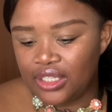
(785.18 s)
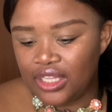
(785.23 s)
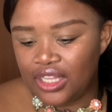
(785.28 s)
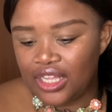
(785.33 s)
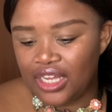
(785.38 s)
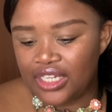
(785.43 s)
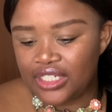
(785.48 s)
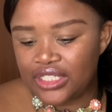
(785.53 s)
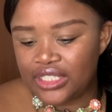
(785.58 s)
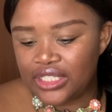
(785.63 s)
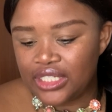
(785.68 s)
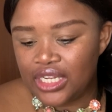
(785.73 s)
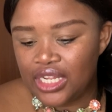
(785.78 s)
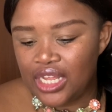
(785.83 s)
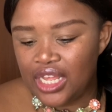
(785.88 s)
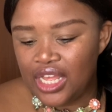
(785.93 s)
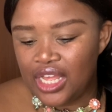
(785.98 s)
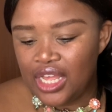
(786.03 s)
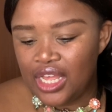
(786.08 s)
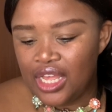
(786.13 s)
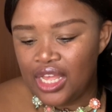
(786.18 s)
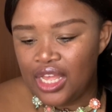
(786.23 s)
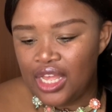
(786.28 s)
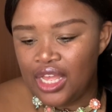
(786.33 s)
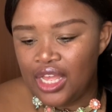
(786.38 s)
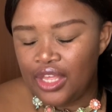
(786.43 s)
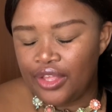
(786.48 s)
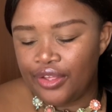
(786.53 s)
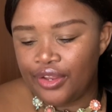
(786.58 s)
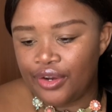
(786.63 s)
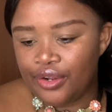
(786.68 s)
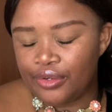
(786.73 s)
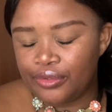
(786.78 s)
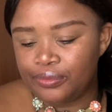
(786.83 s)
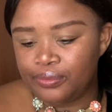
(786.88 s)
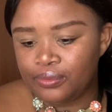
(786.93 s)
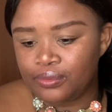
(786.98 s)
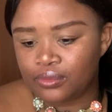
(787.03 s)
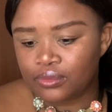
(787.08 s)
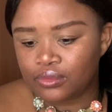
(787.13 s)
that, you
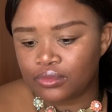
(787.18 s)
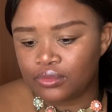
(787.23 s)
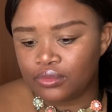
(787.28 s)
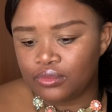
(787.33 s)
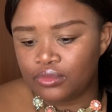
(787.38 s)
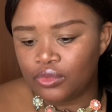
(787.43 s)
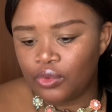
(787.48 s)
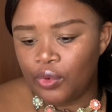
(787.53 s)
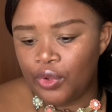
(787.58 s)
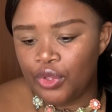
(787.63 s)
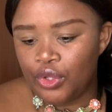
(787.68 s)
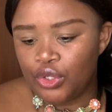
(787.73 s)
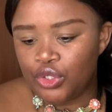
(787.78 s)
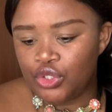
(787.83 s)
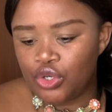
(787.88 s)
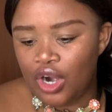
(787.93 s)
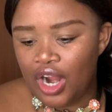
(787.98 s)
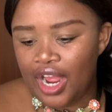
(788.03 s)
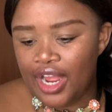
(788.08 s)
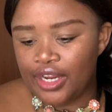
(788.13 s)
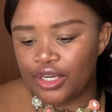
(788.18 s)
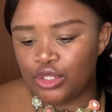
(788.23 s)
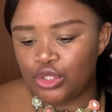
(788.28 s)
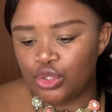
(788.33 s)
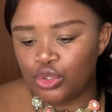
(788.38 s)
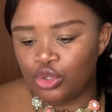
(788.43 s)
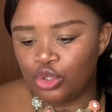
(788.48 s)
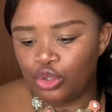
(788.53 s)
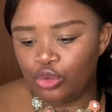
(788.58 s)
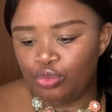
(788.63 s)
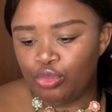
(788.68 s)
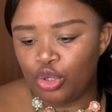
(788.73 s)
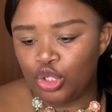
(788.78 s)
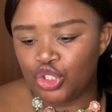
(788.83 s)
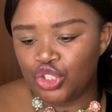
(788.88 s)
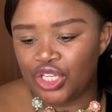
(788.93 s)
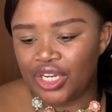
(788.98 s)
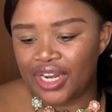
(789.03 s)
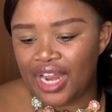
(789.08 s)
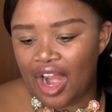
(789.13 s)
know, when you're trying to
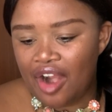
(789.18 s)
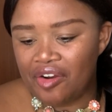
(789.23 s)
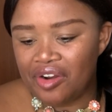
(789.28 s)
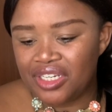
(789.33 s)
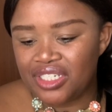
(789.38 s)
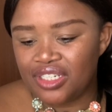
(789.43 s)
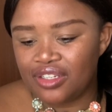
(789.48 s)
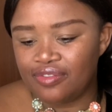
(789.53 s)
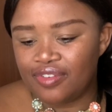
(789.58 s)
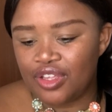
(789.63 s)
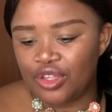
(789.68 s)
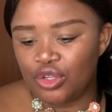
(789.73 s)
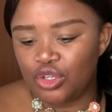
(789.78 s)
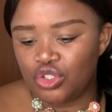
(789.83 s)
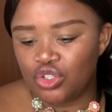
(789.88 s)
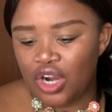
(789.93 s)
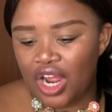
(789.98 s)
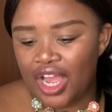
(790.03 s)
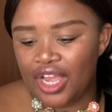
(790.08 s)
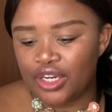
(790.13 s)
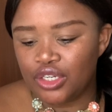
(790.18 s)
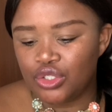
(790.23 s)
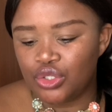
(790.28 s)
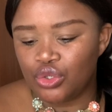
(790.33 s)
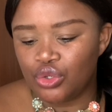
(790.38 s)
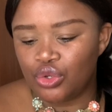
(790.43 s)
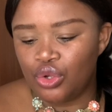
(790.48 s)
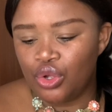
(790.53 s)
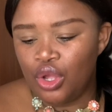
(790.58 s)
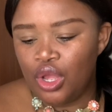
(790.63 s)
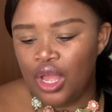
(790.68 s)
push a narrative and you're trying to